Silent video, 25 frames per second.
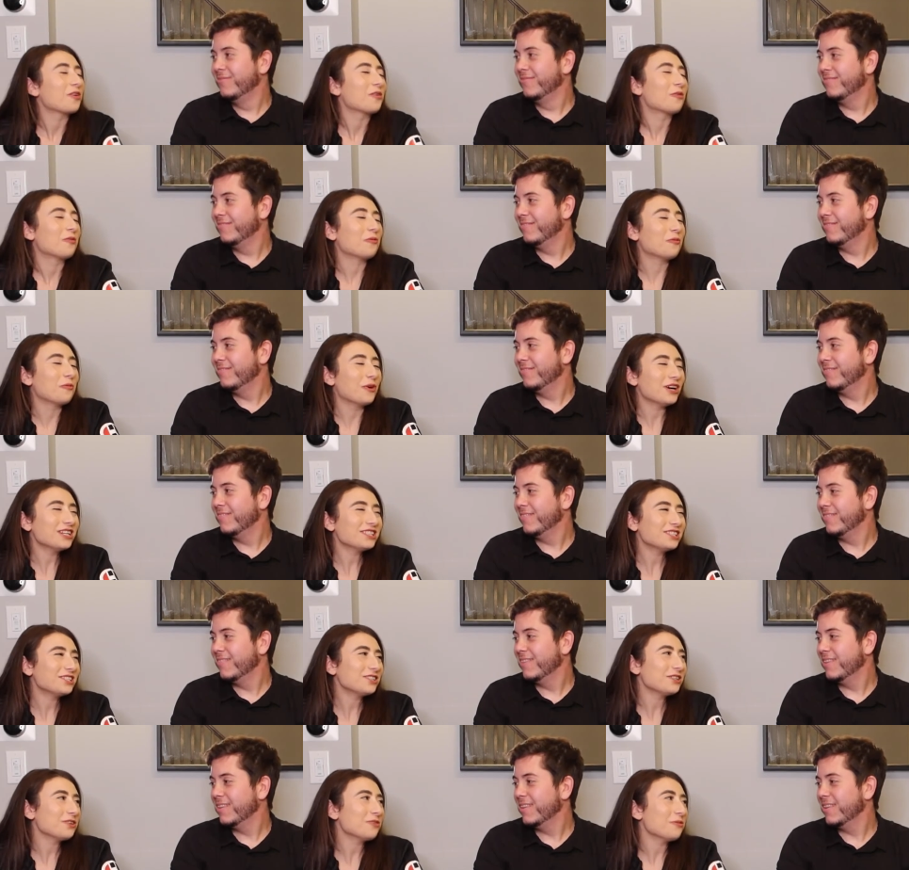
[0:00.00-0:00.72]

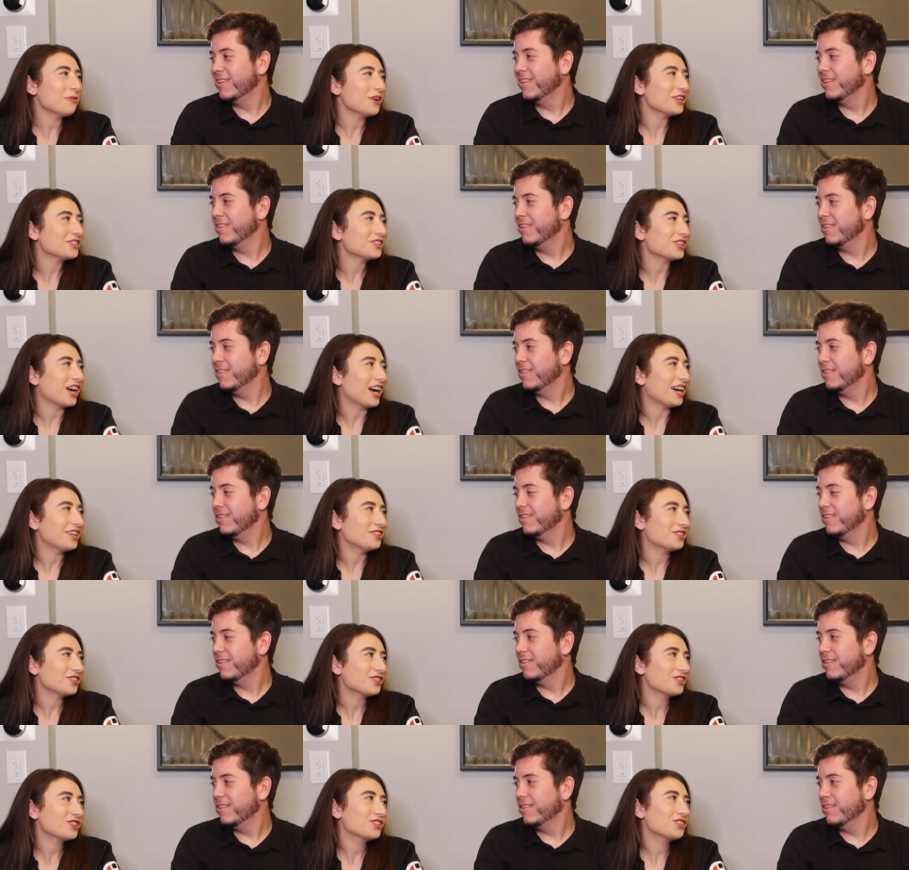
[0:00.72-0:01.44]
Speaker 1: What do you wish I
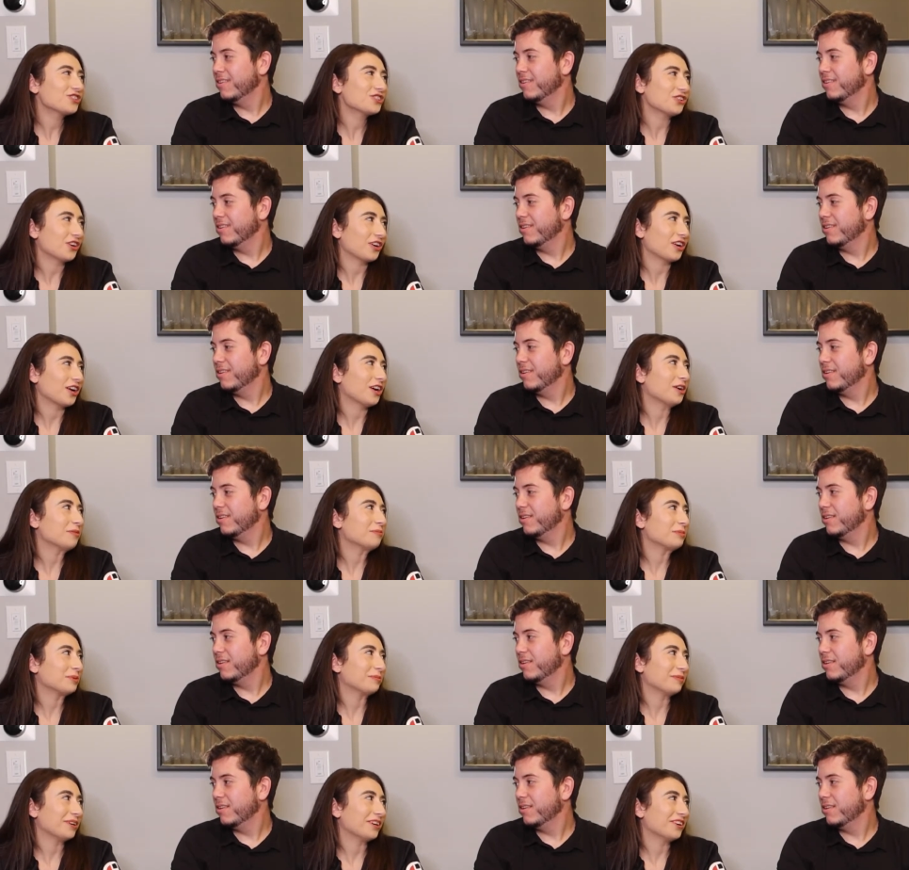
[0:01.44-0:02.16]
just shut
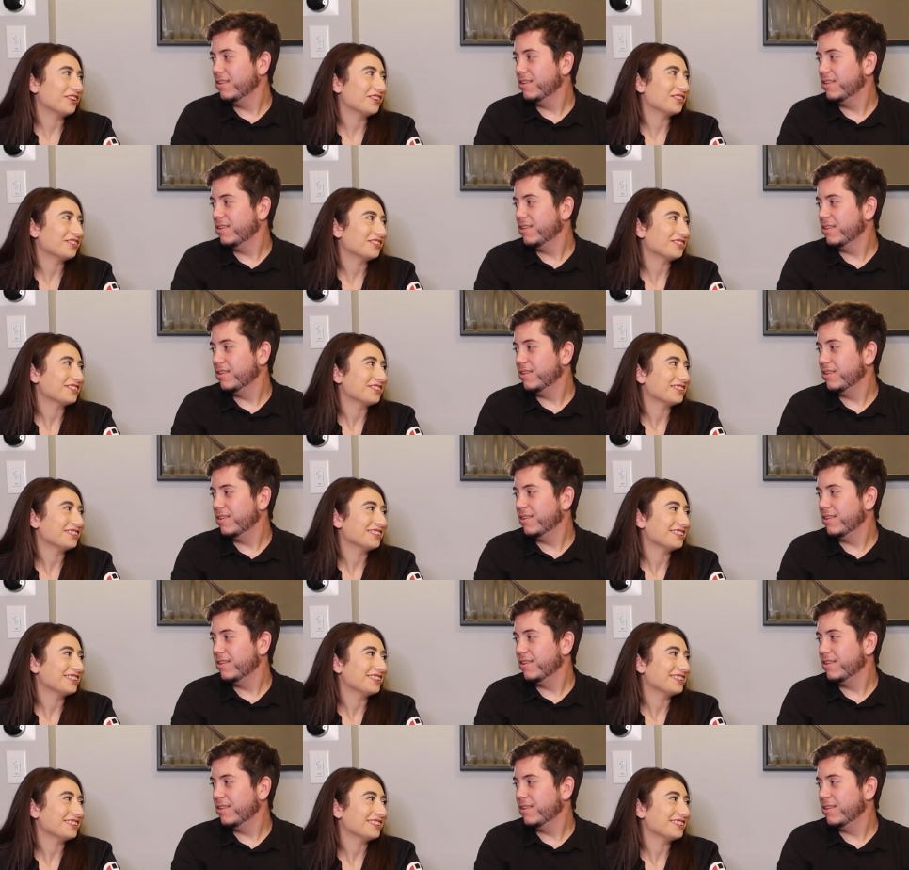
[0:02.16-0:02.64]
up about?